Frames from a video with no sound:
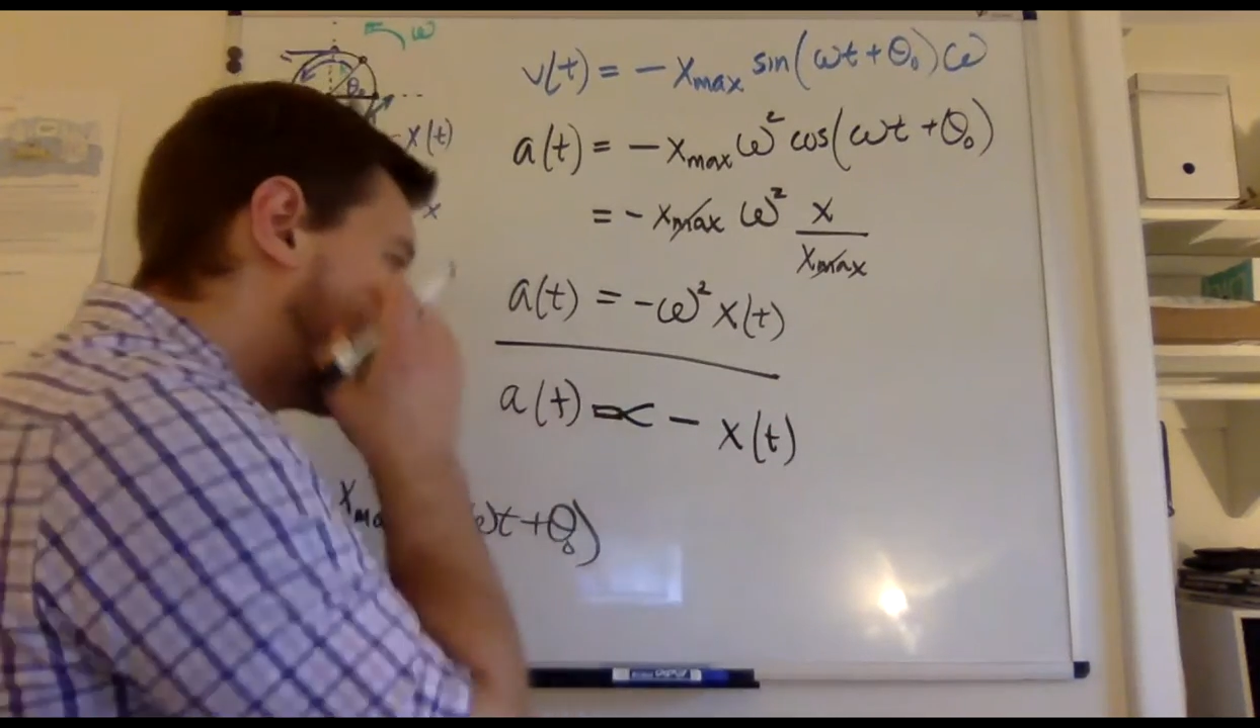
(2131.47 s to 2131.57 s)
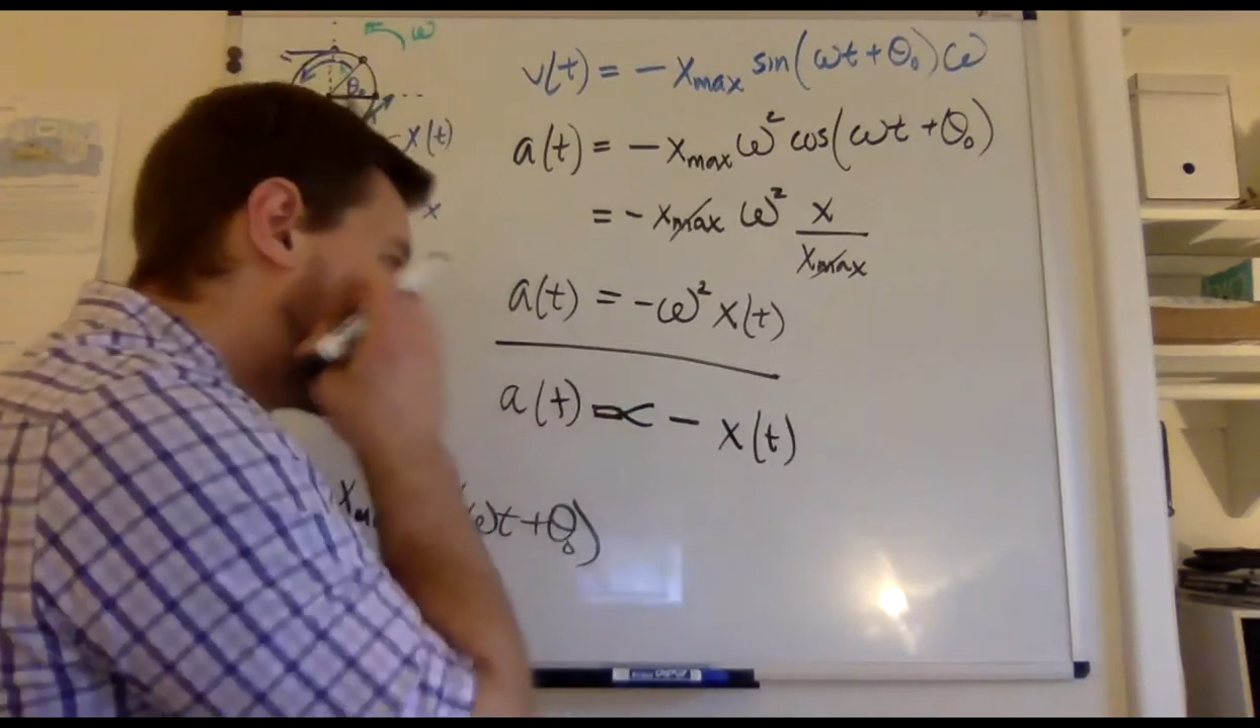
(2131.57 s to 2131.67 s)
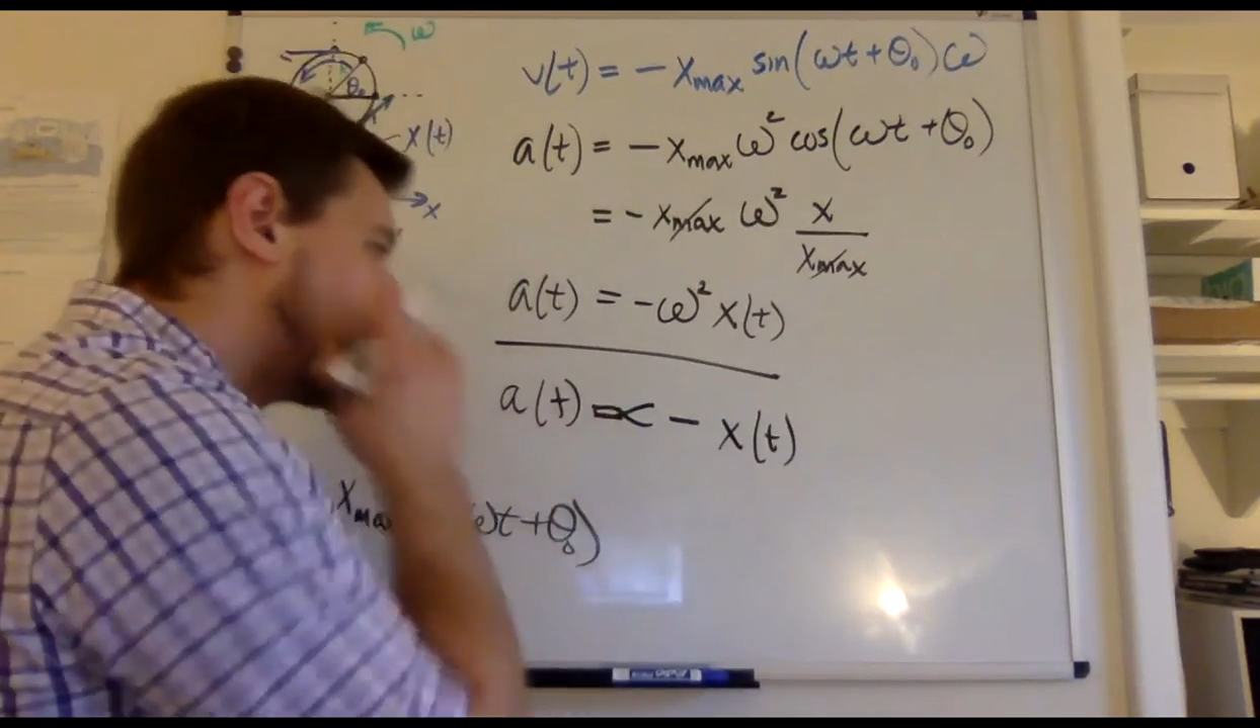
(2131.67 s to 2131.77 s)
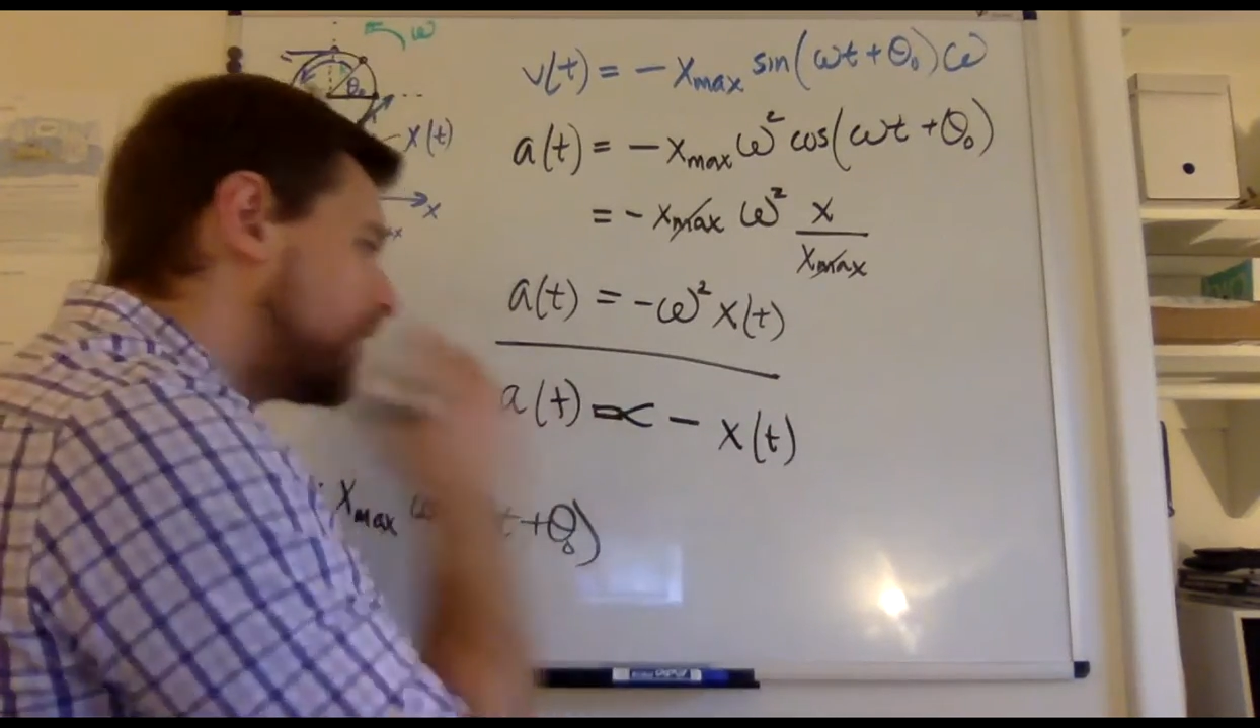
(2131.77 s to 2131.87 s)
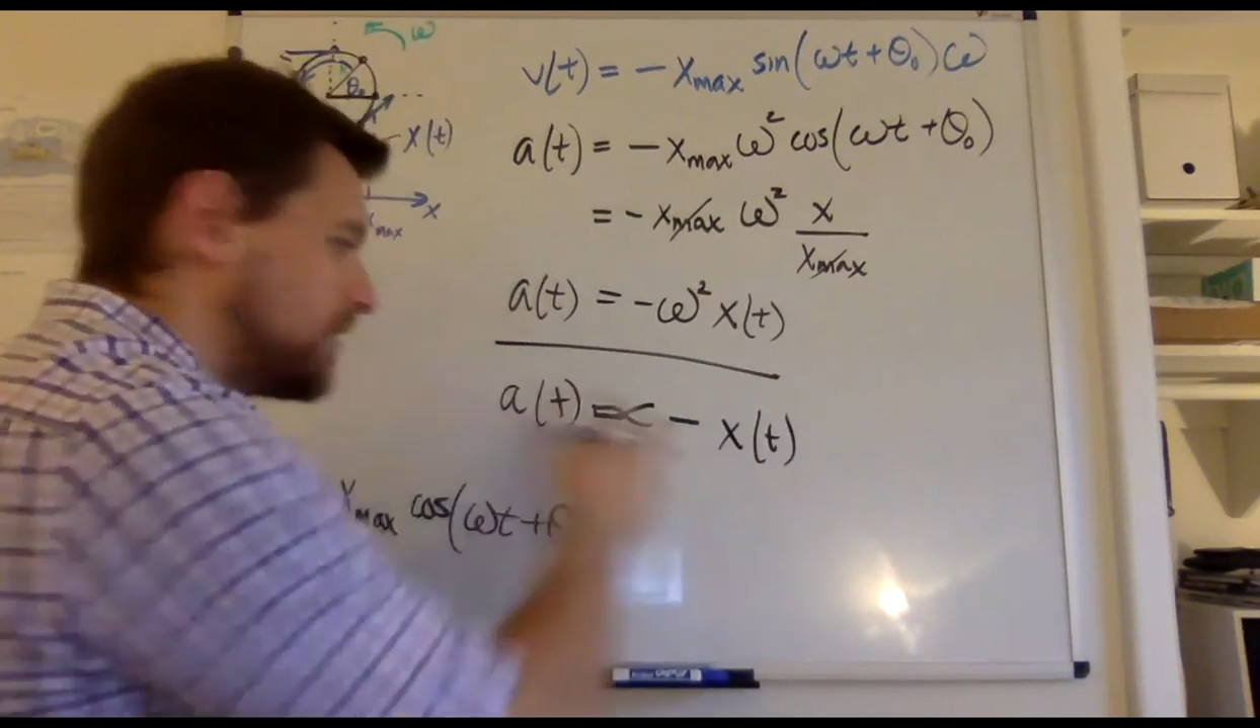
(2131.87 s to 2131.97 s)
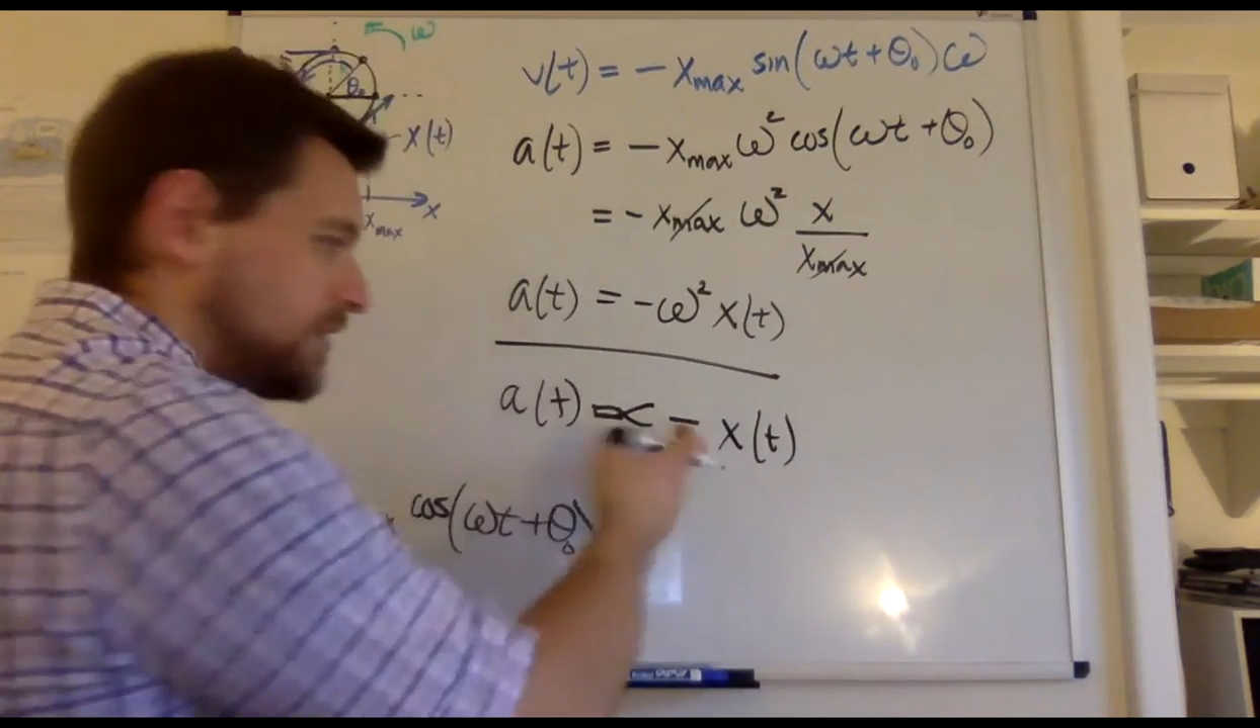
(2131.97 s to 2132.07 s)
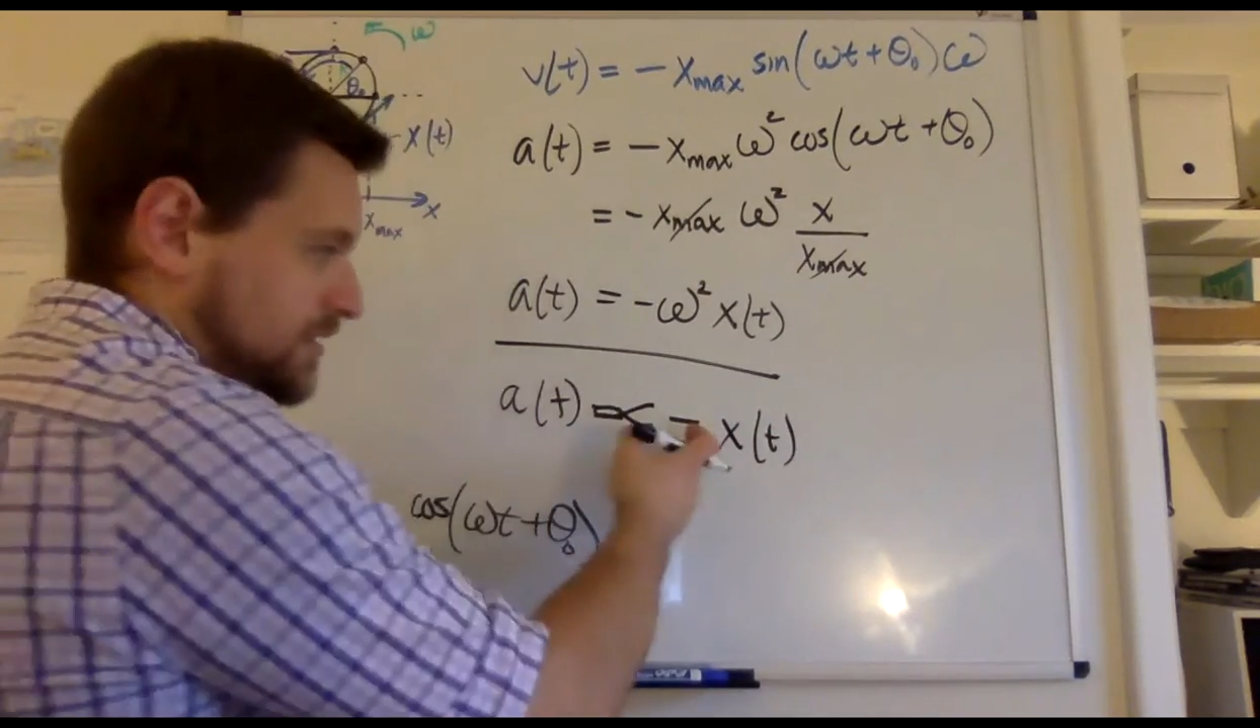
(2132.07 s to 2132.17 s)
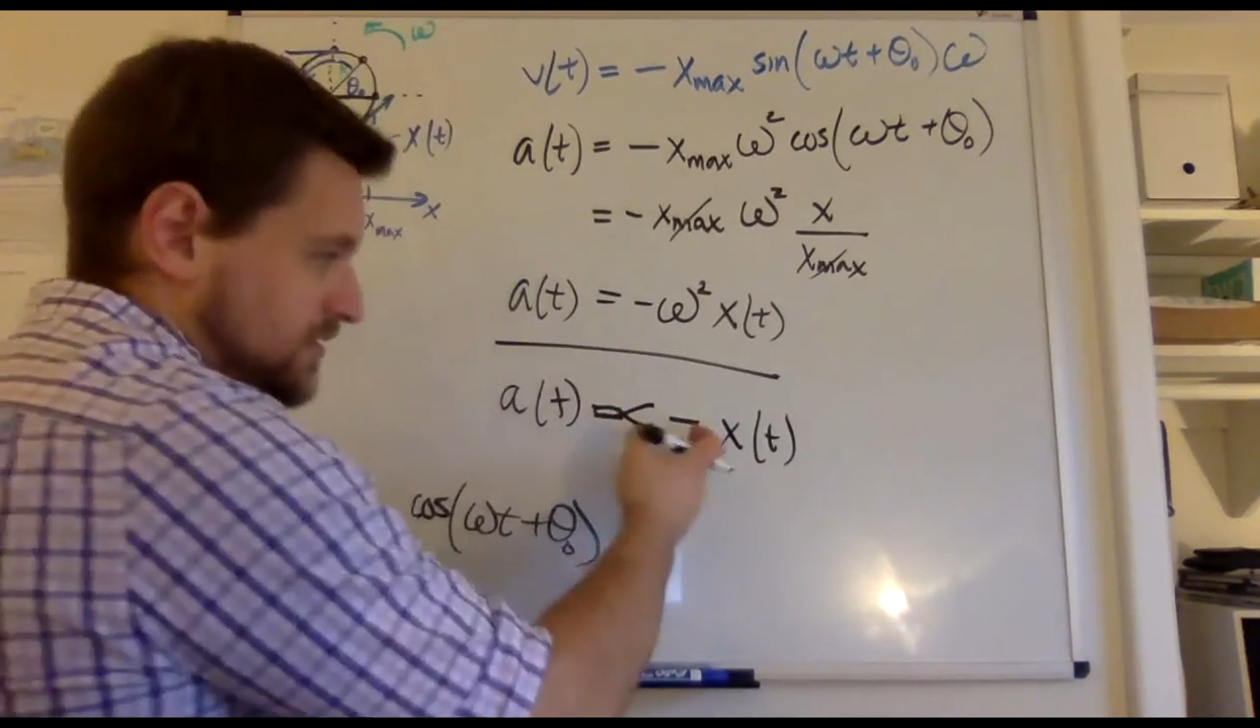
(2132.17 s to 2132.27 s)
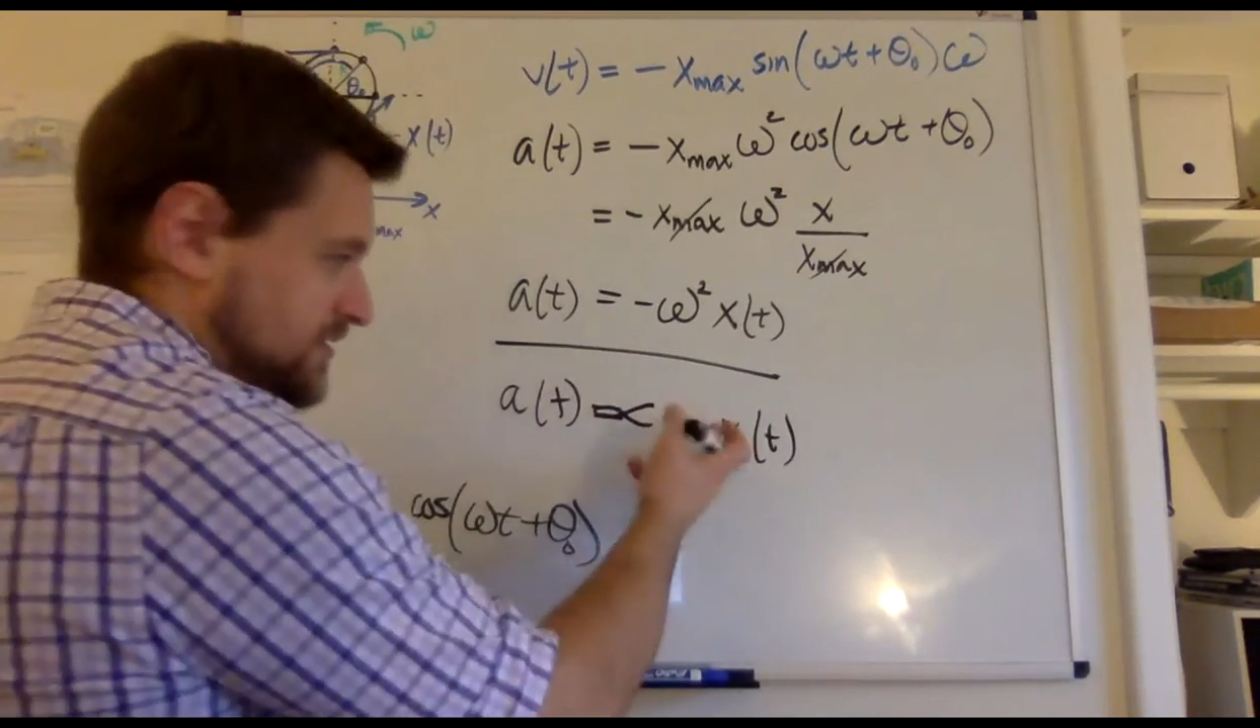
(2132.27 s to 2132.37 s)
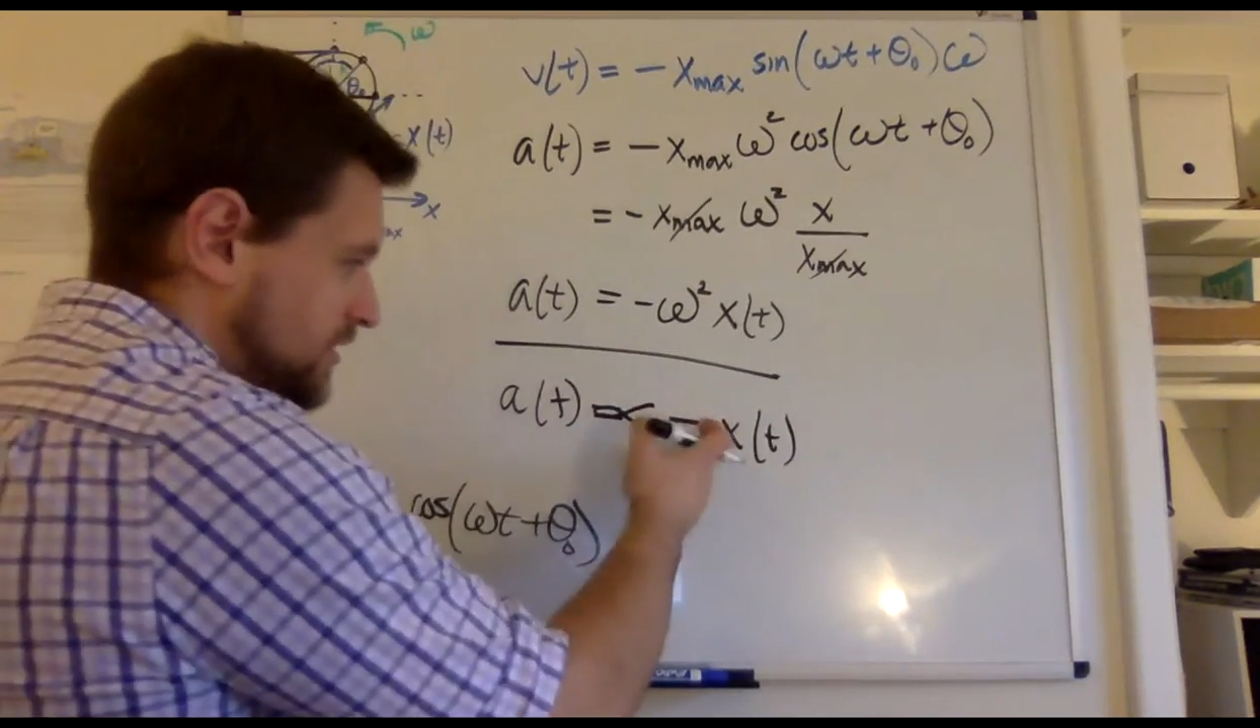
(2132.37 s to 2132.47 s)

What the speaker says: where there's